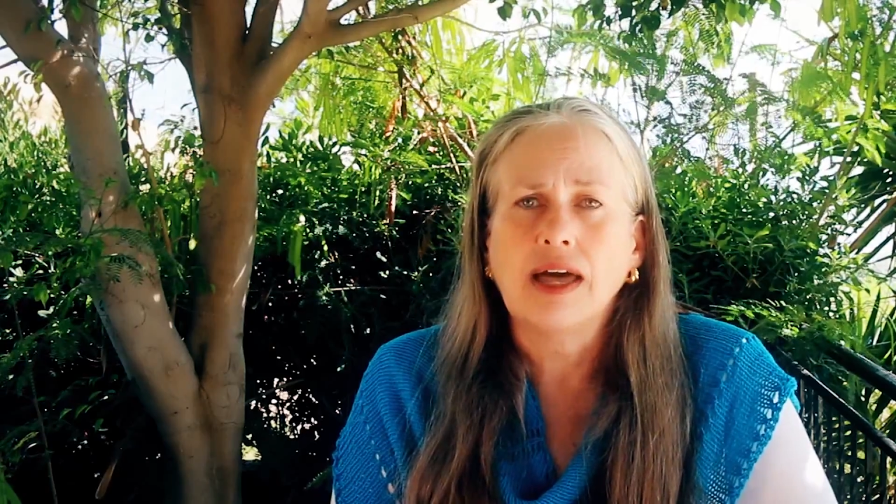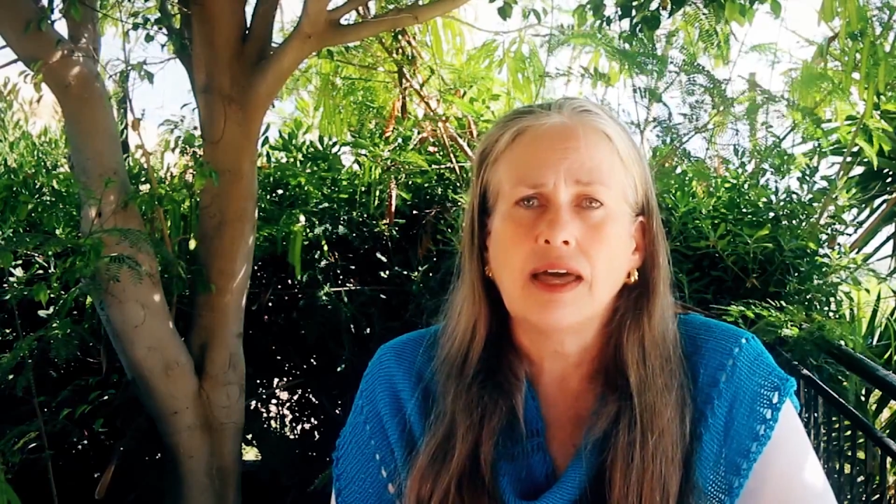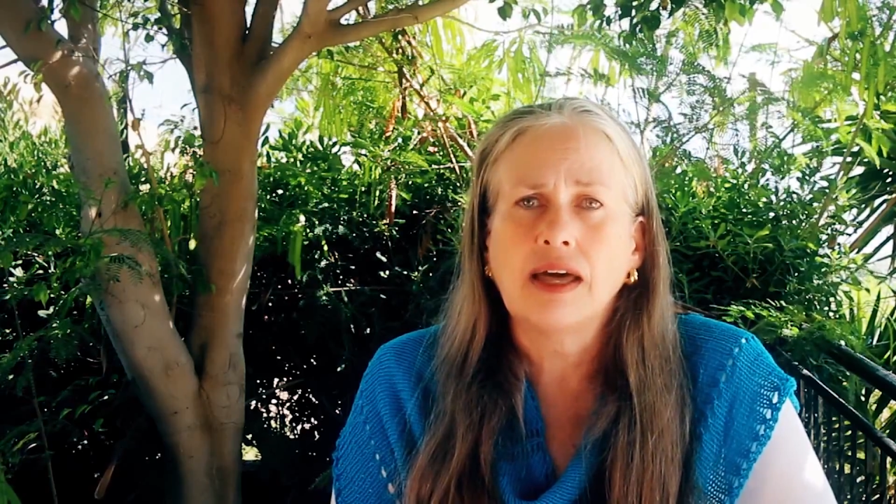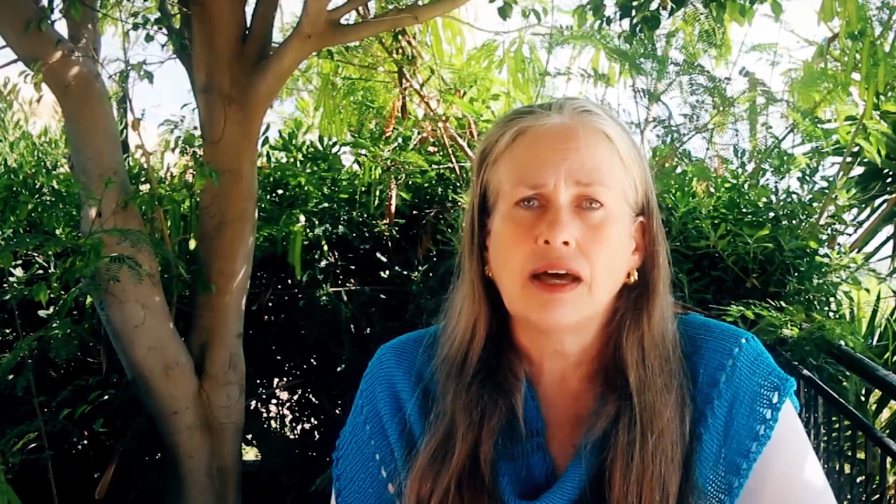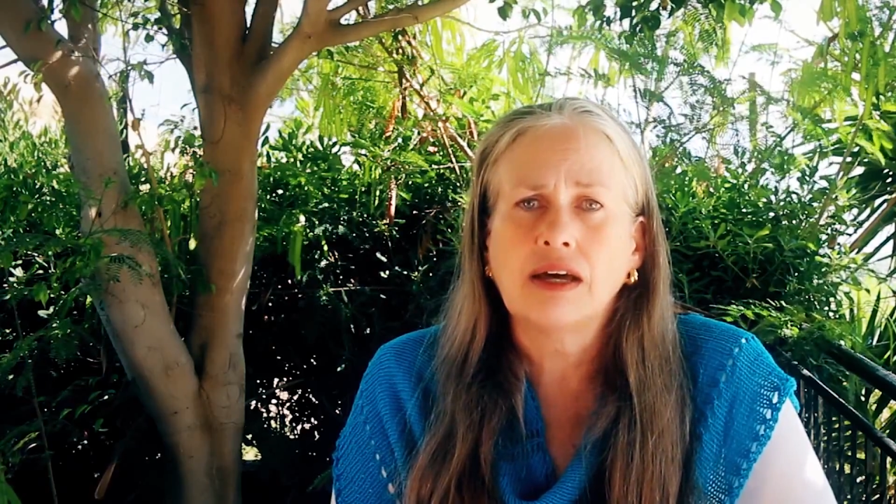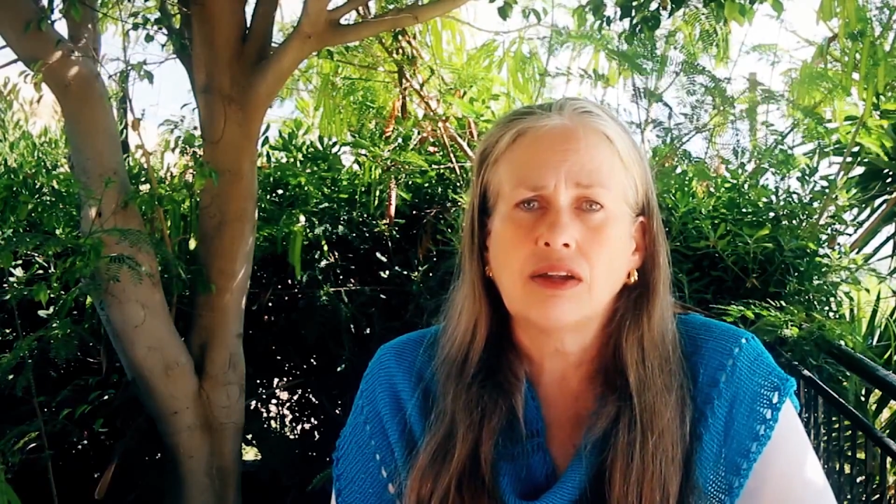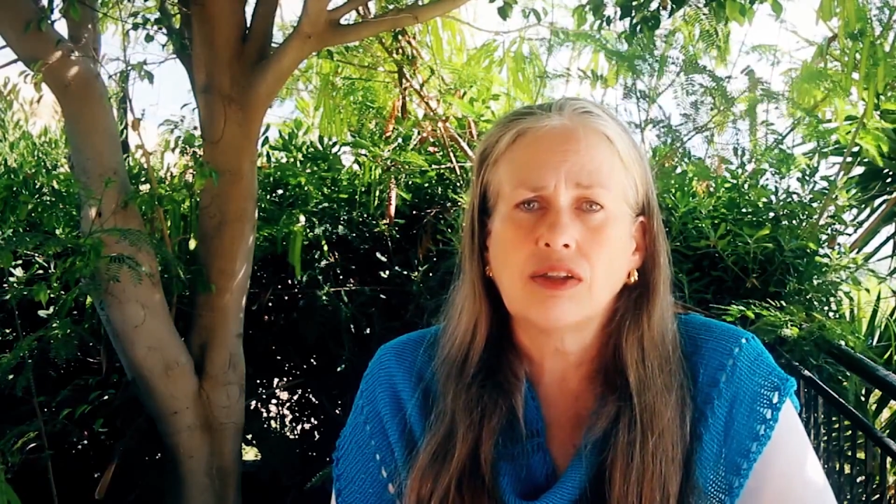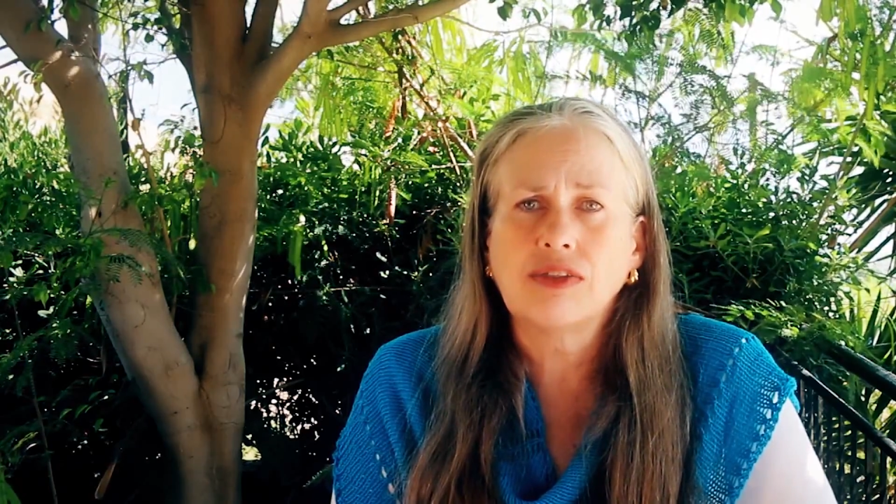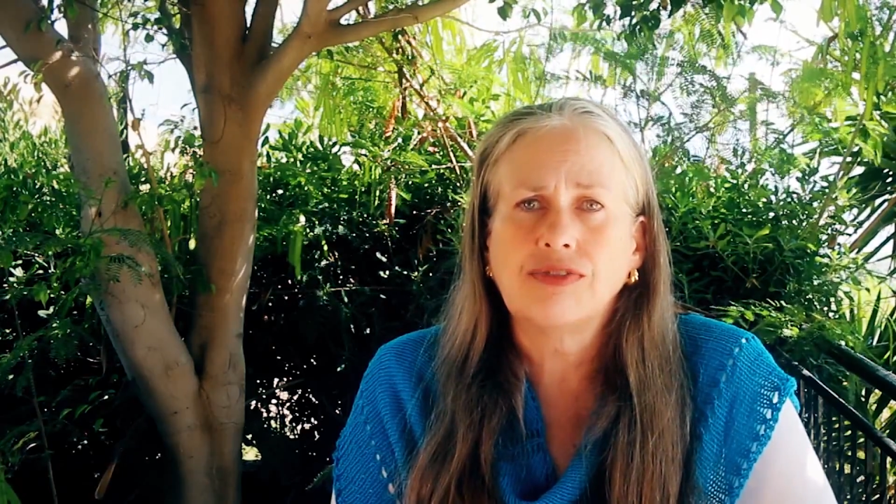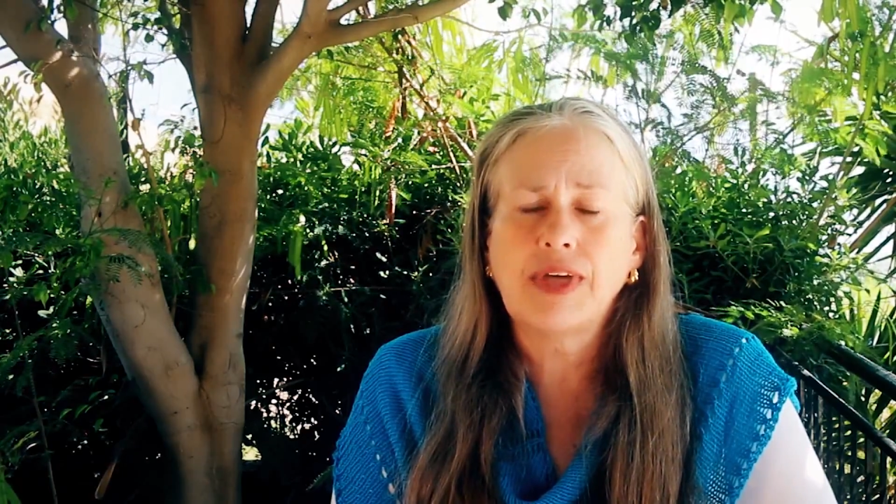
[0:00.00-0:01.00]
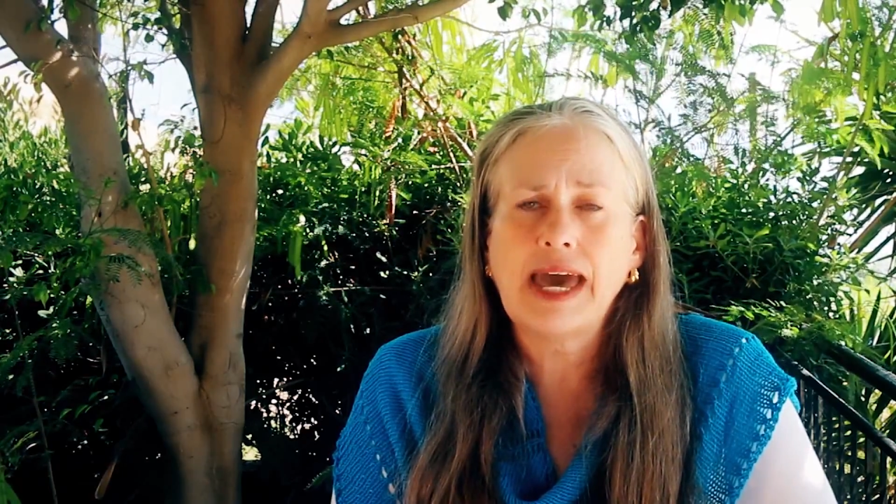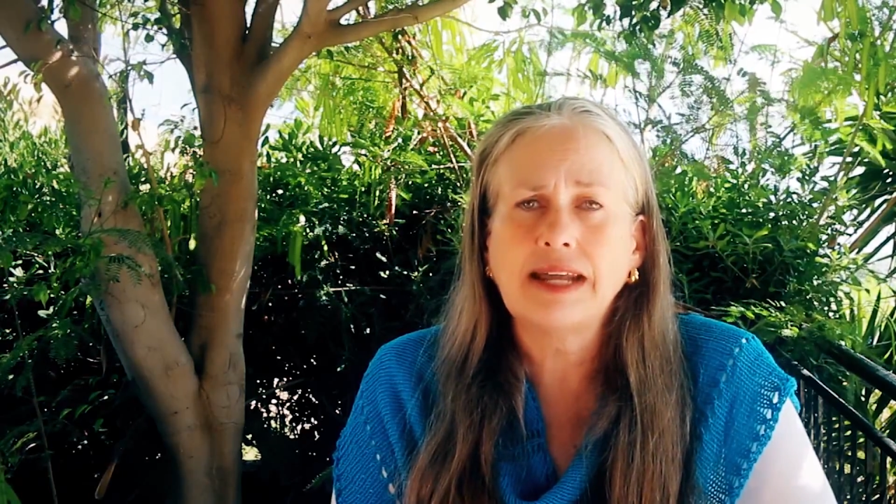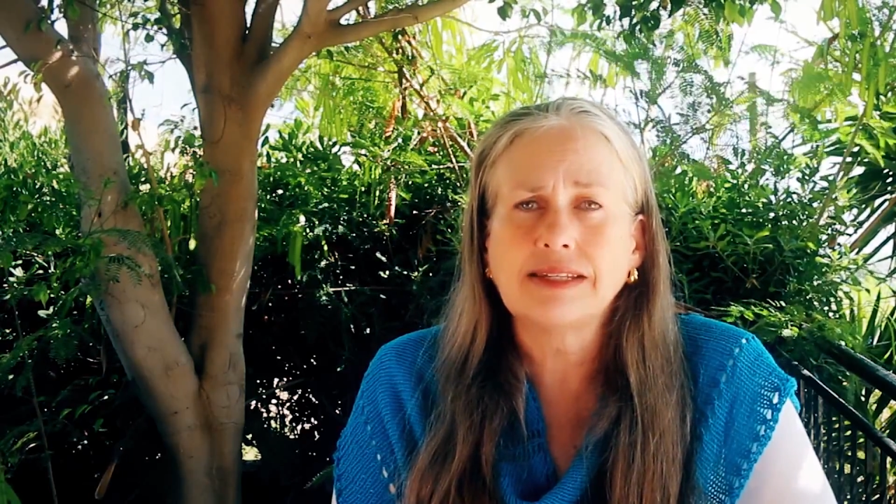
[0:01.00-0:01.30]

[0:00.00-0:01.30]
and that